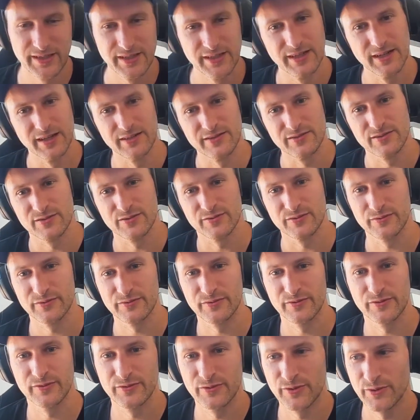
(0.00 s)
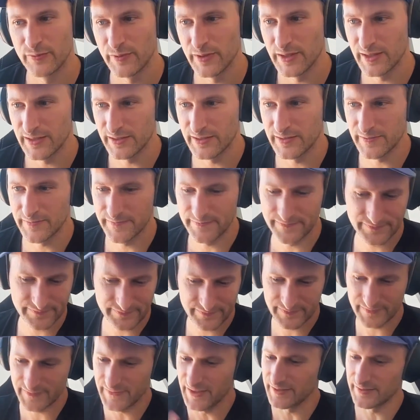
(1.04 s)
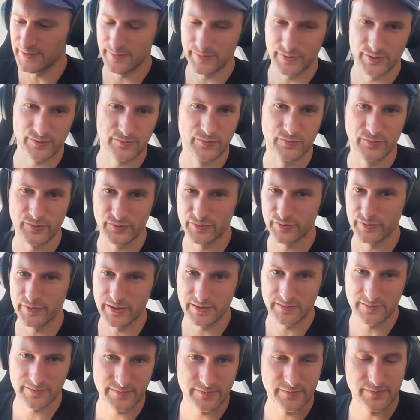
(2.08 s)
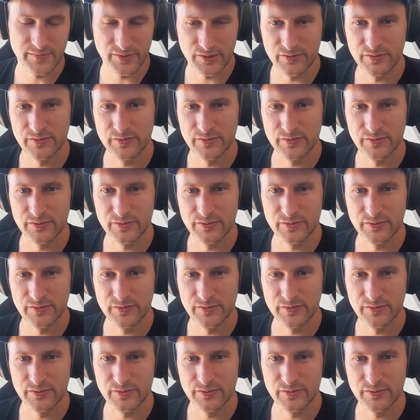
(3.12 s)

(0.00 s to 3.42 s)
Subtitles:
And so now we're like, we want to get more